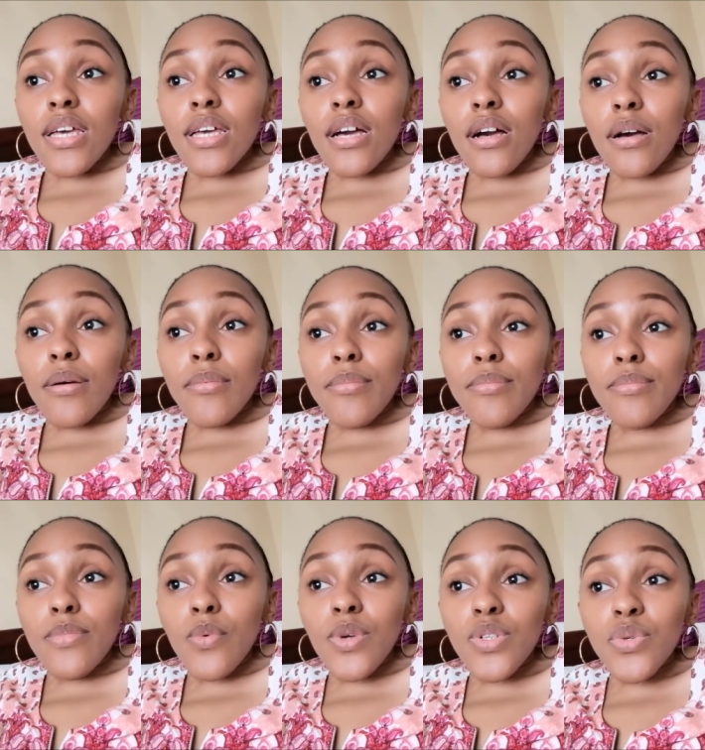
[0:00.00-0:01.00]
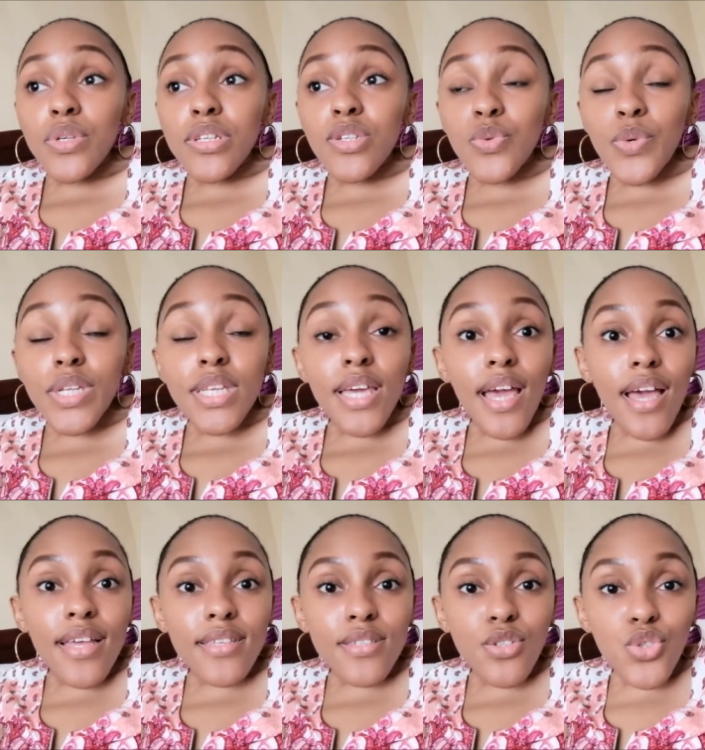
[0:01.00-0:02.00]
um, what 2020
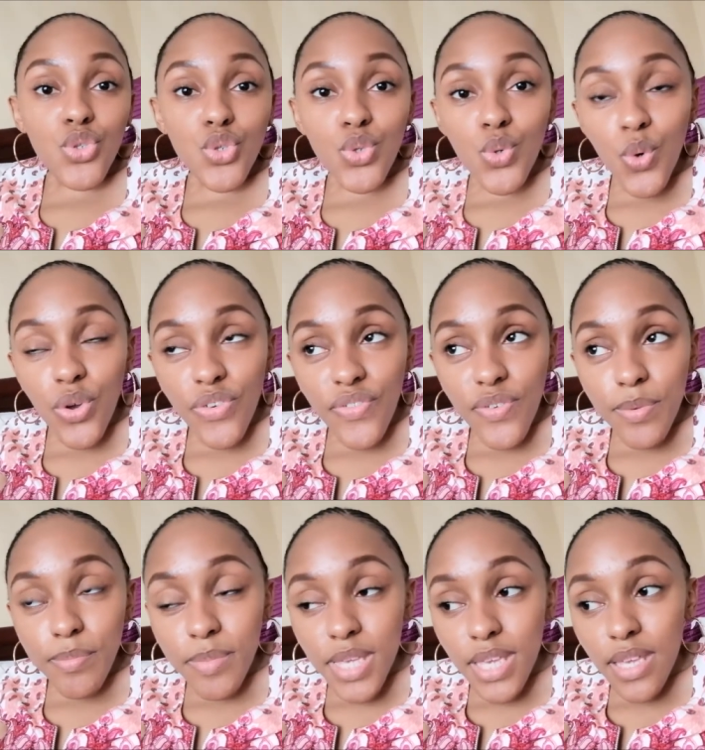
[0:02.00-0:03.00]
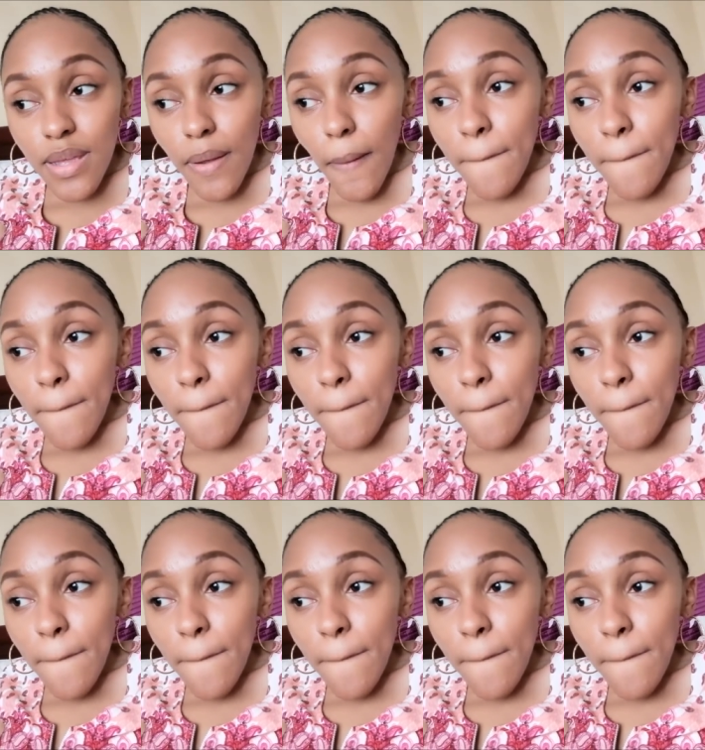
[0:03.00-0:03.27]
has in store for me,